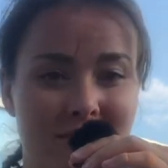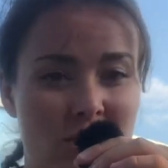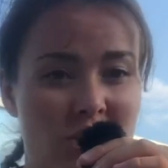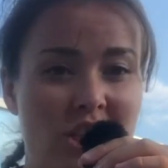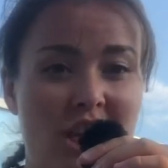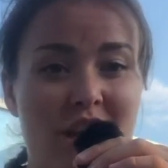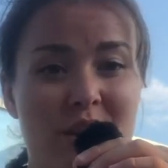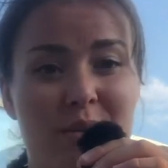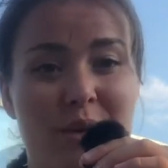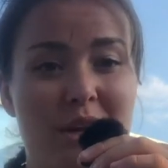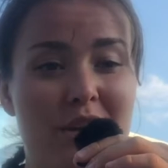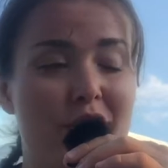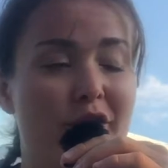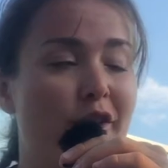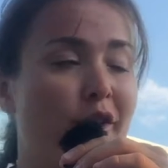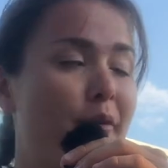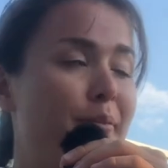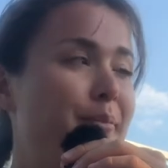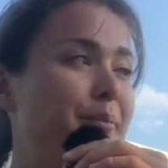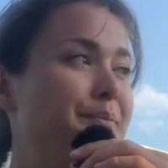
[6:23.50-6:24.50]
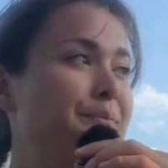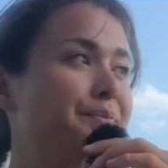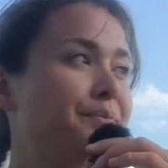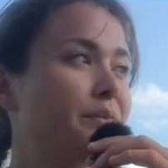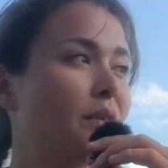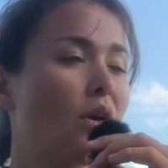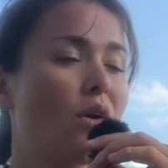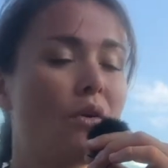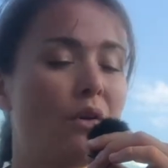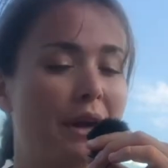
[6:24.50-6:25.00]
anywhere in Europe,
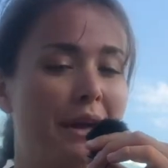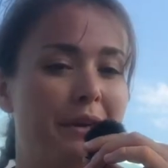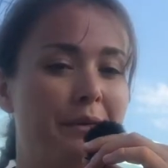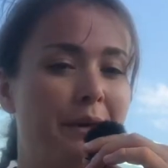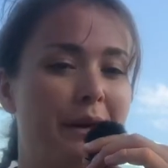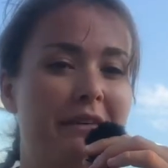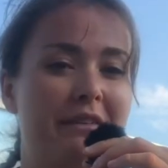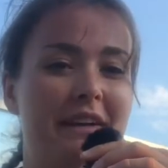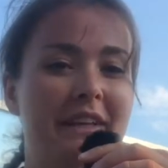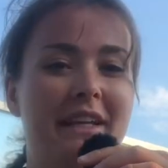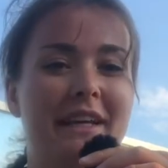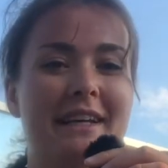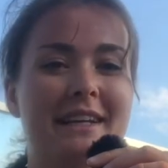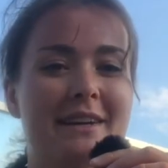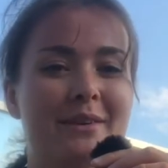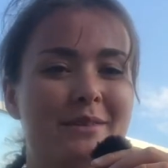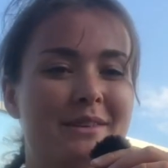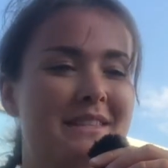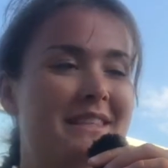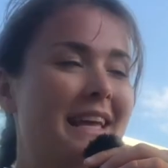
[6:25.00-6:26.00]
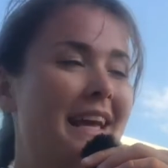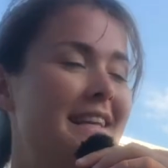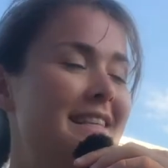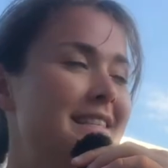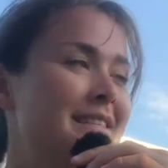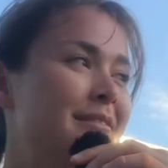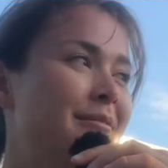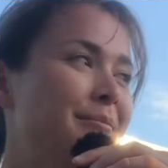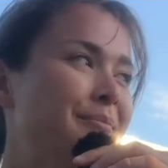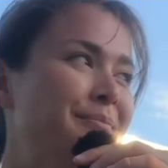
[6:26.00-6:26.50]
or anywhere really with SAS.